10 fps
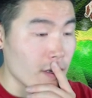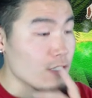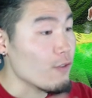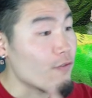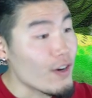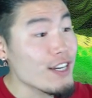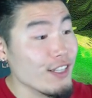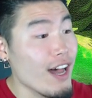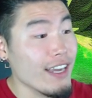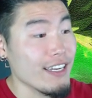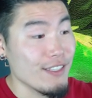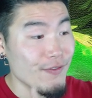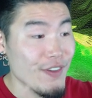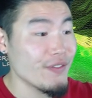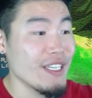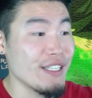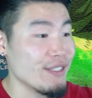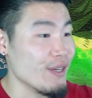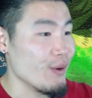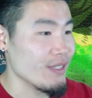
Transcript: So first login is 15 stones.